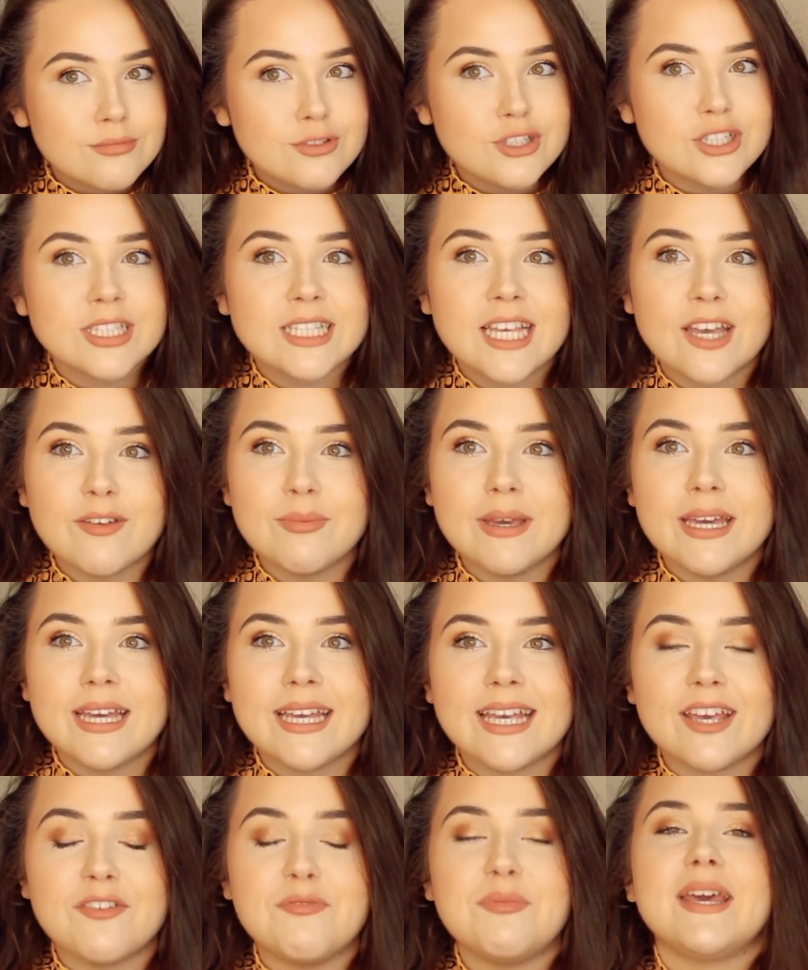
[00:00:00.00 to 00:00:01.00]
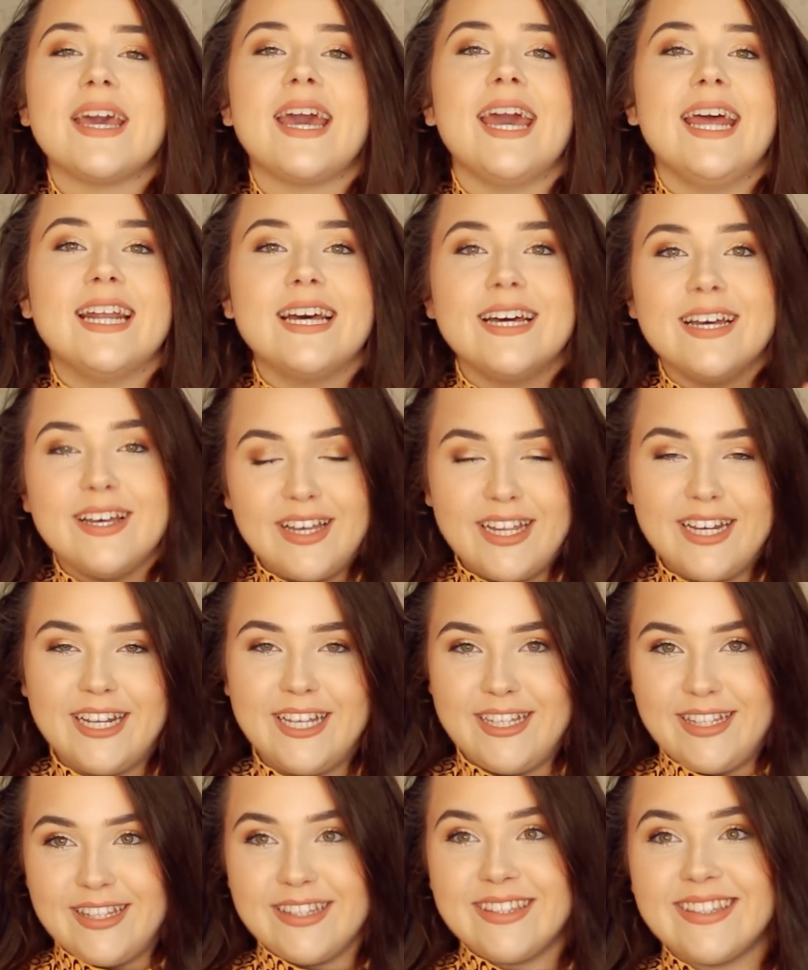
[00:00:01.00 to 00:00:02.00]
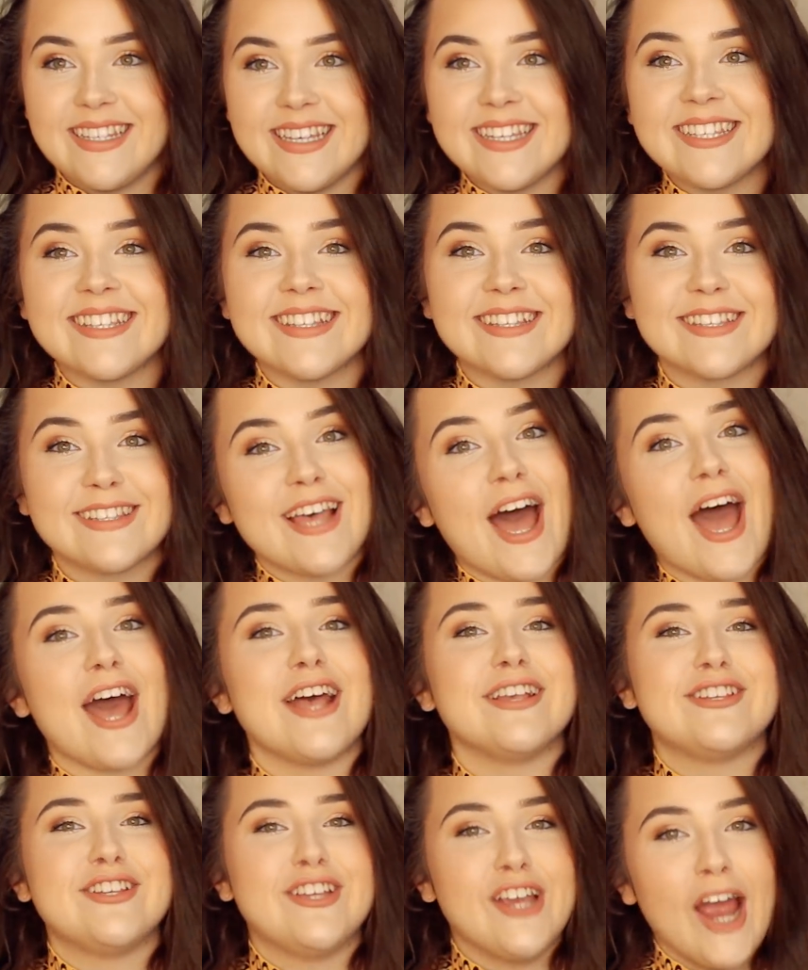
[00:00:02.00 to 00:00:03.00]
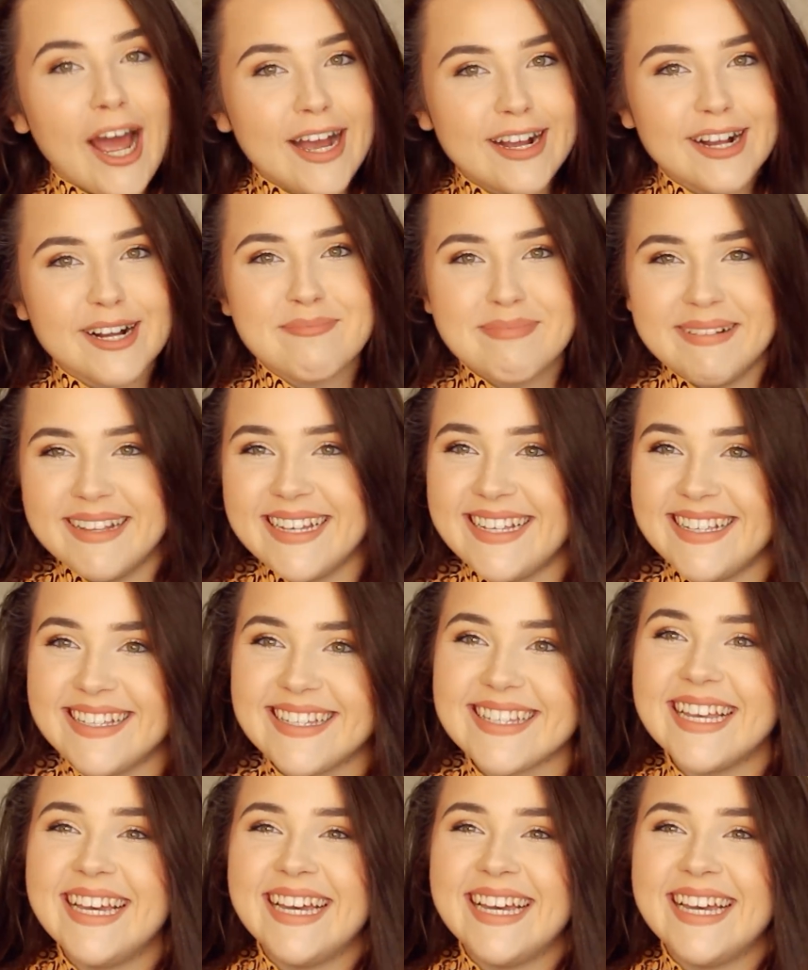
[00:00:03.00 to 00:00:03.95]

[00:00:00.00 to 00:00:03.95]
Just give me give me it in a in a decent sized chunk, please.